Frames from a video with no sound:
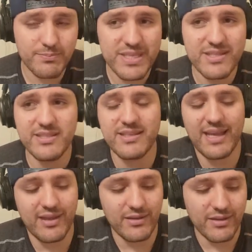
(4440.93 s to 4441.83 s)

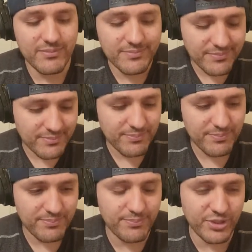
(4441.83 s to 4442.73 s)
business
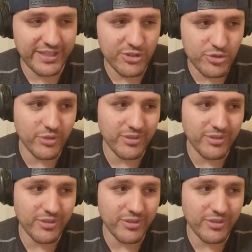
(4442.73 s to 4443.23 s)
potential